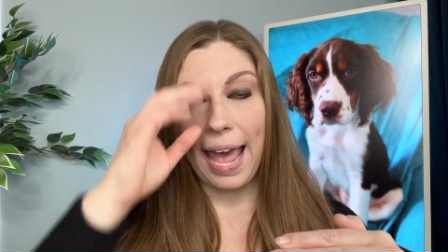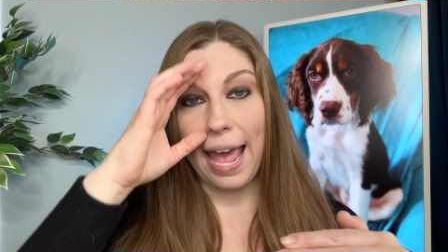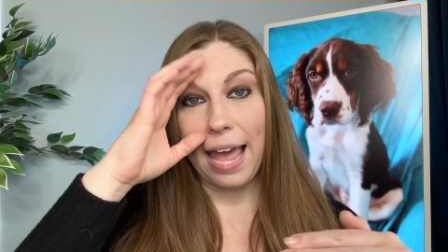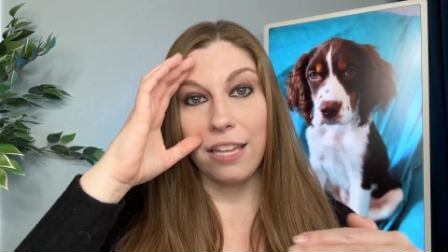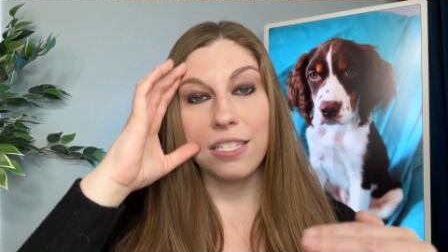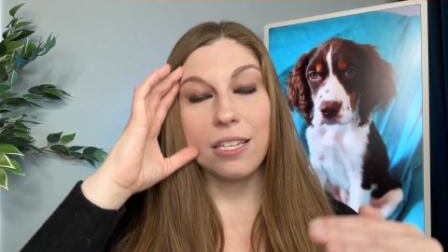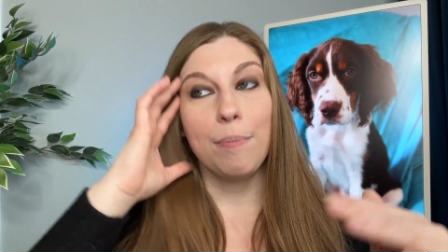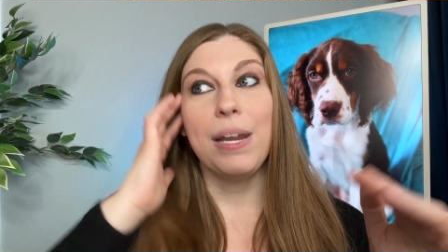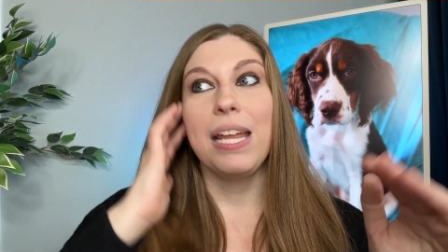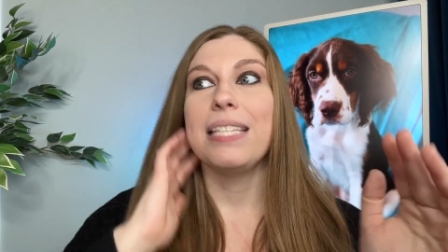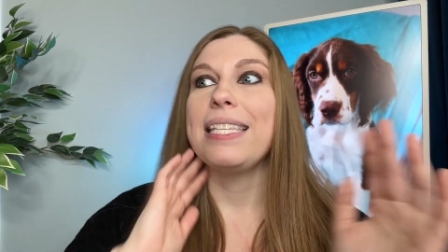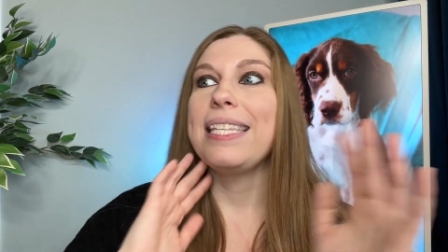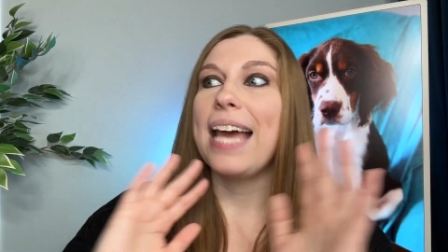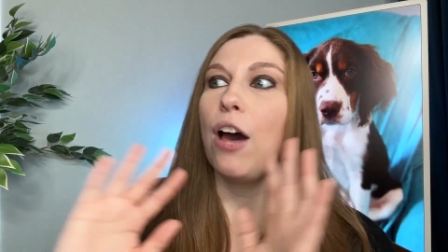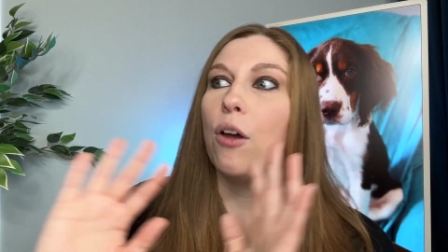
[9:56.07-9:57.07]
and somebody
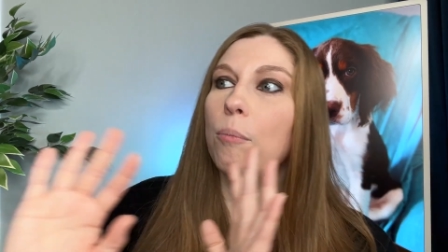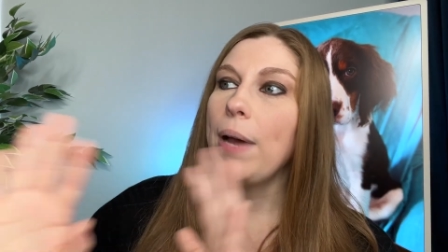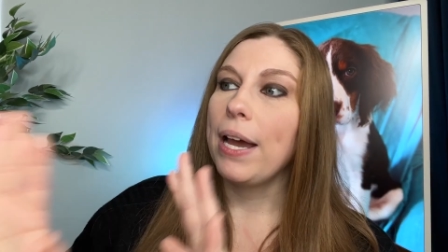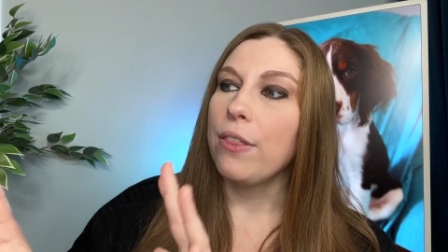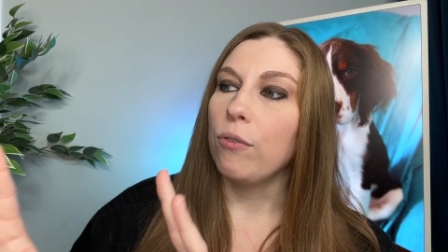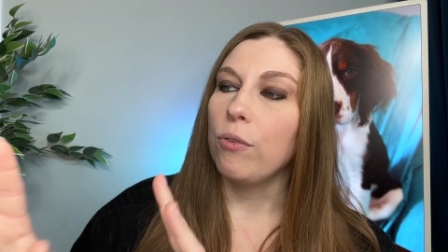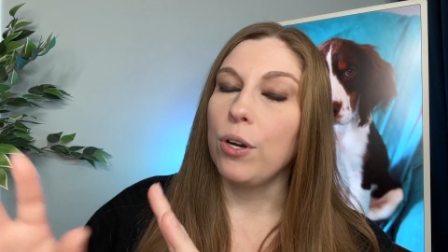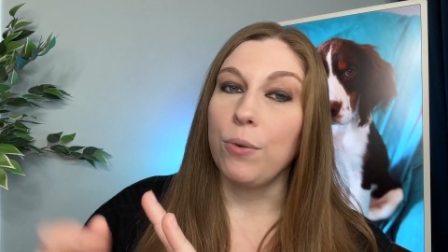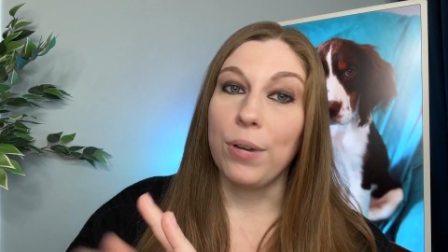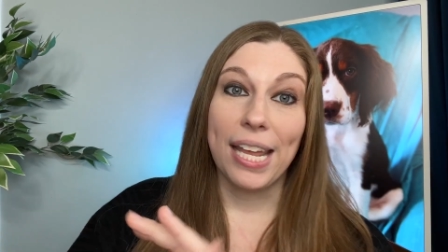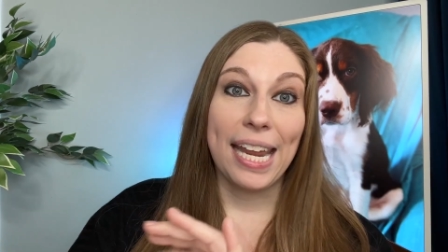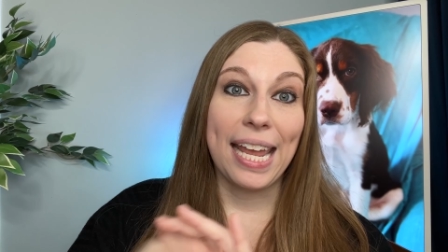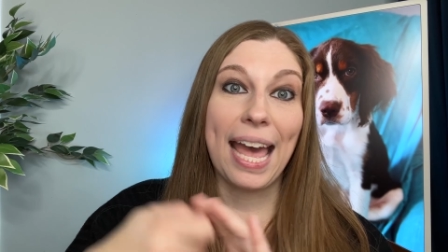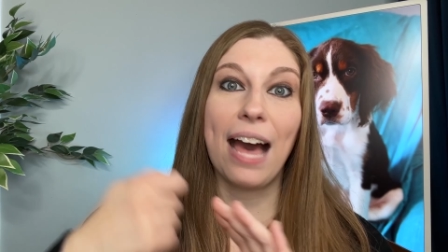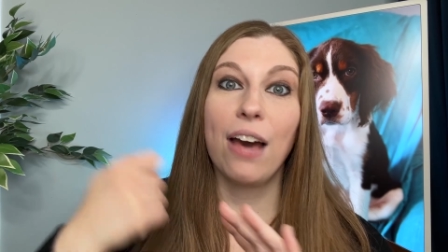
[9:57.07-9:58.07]
is down by the road
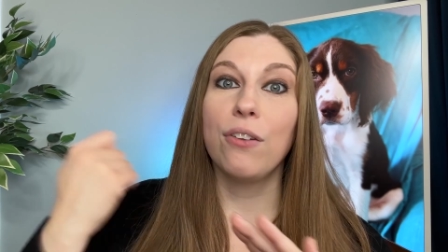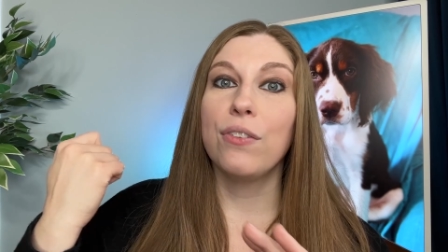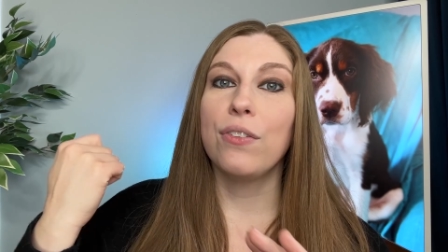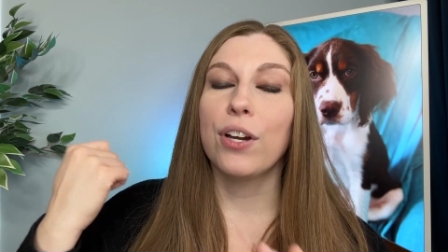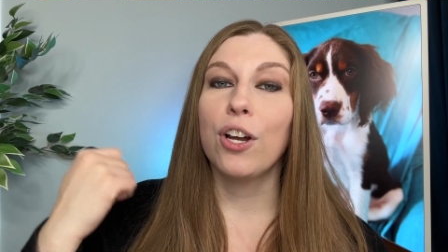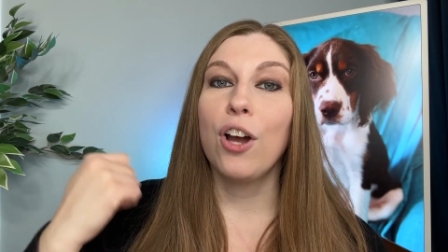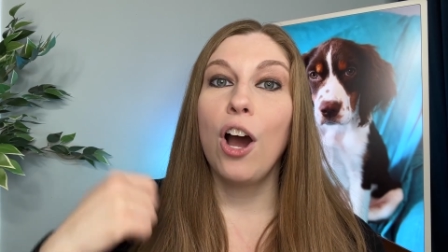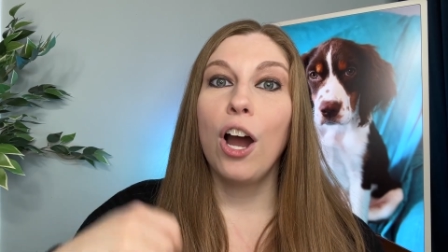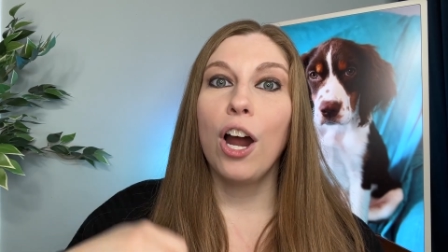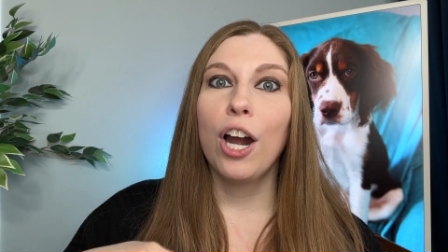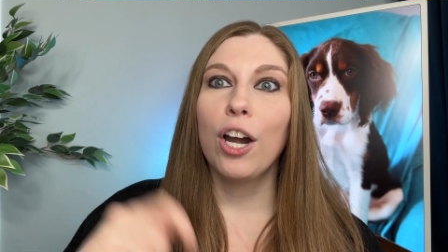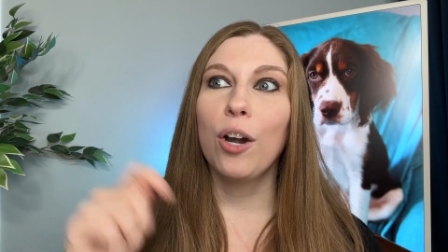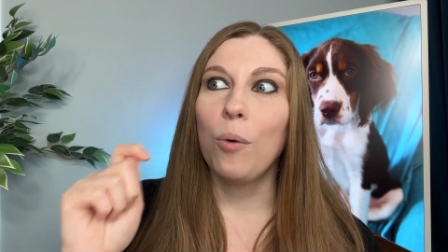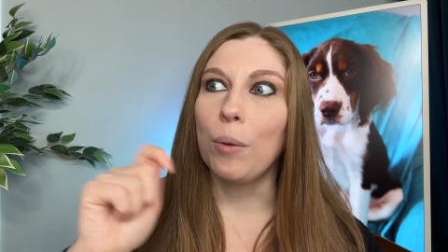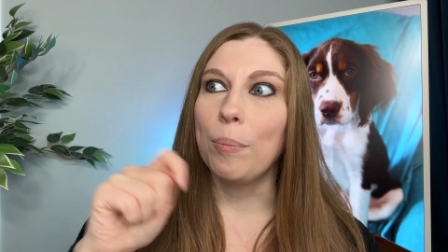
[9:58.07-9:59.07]
getting out of their
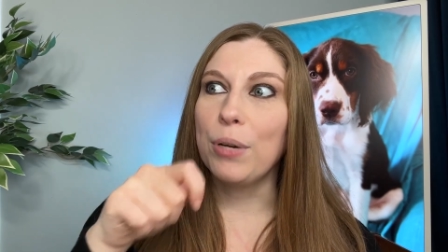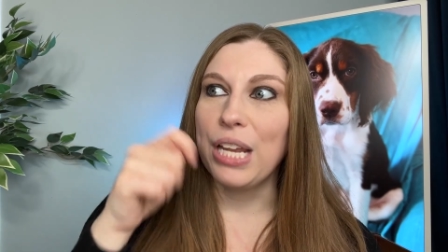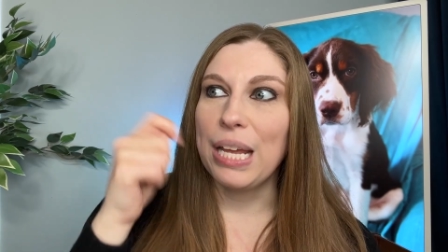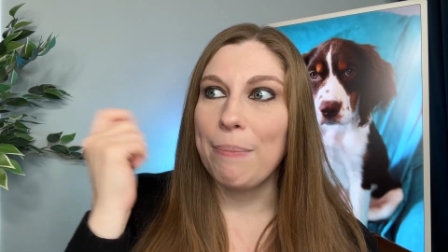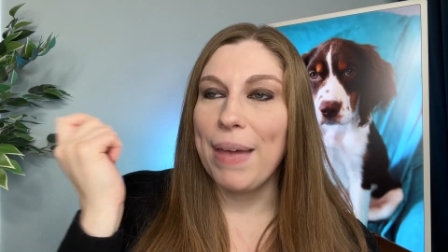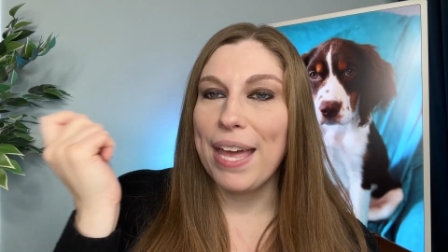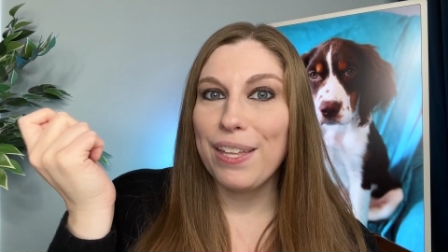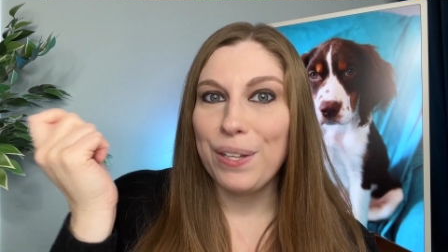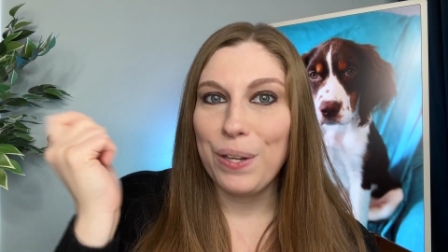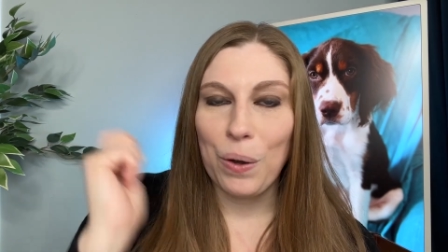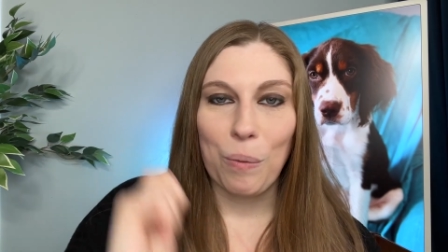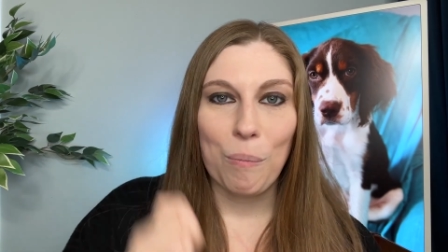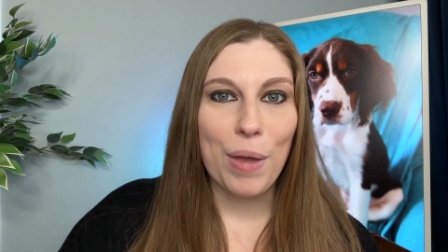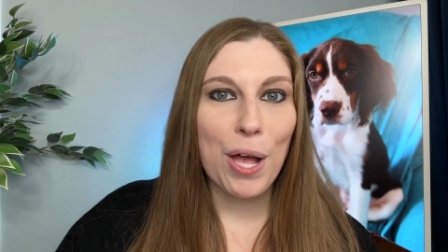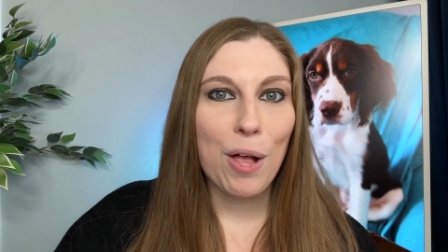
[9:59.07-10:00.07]
car or putting mail in
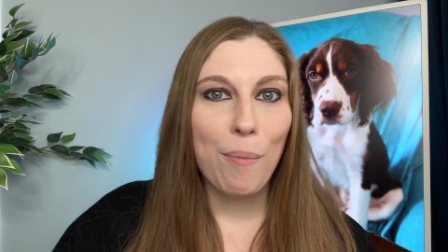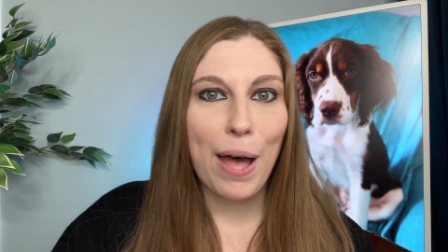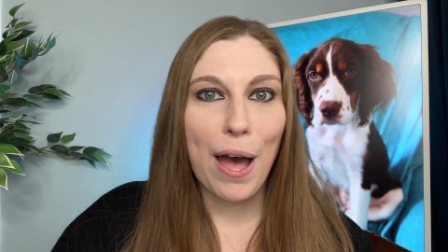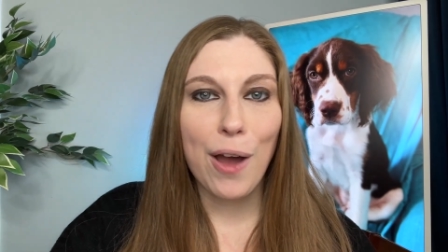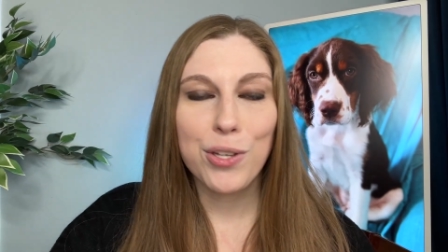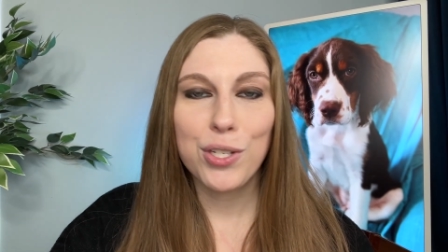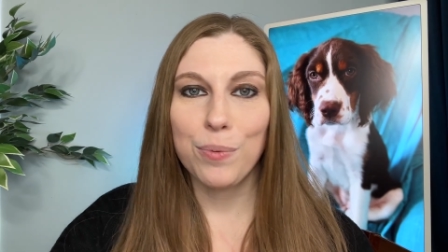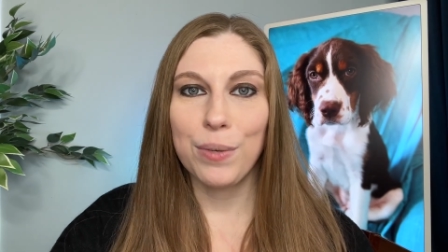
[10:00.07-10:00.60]
your mailbox or